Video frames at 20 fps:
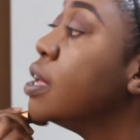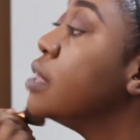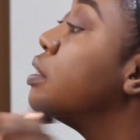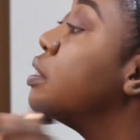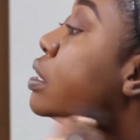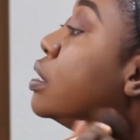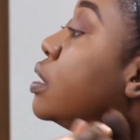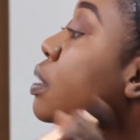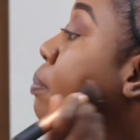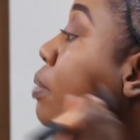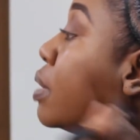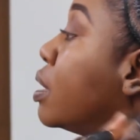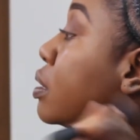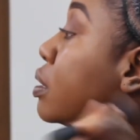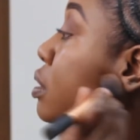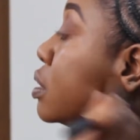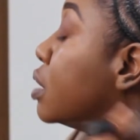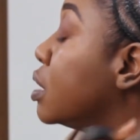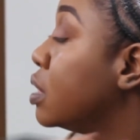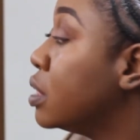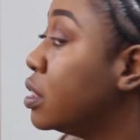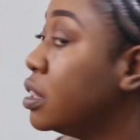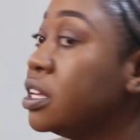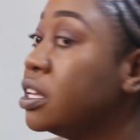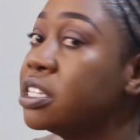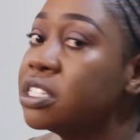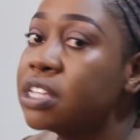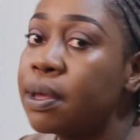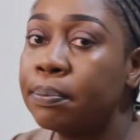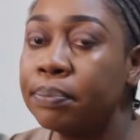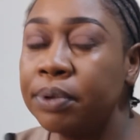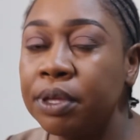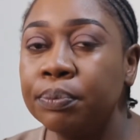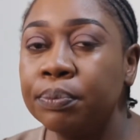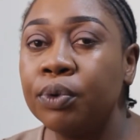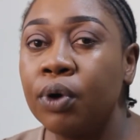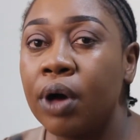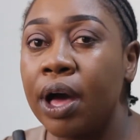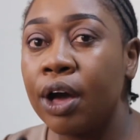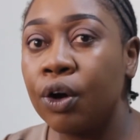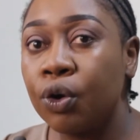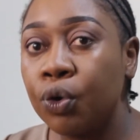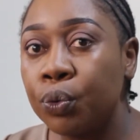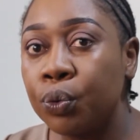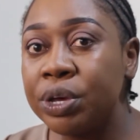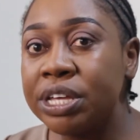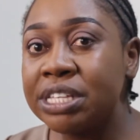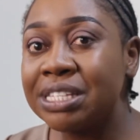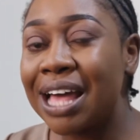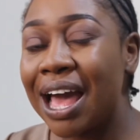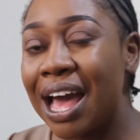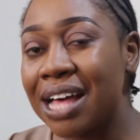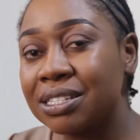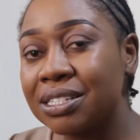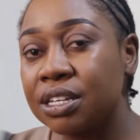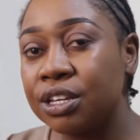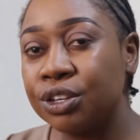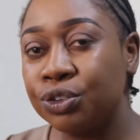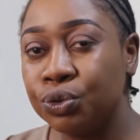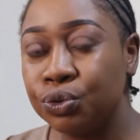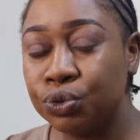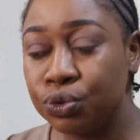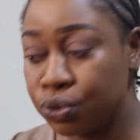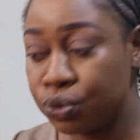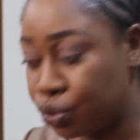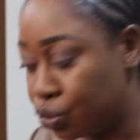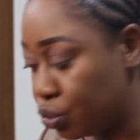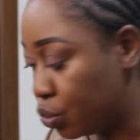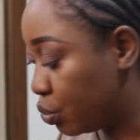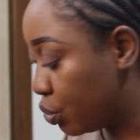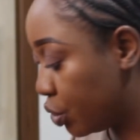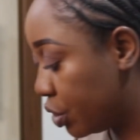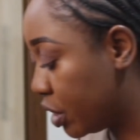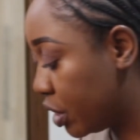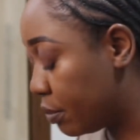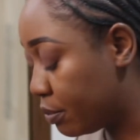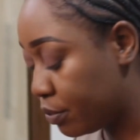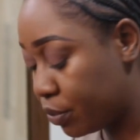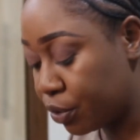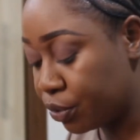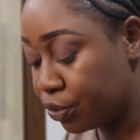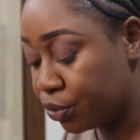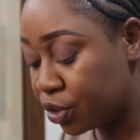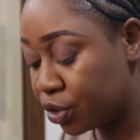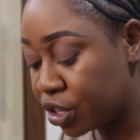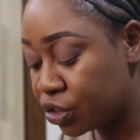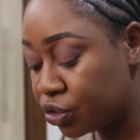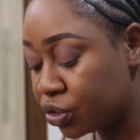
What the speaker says: Think about the things that people are always asking you to do for them for free.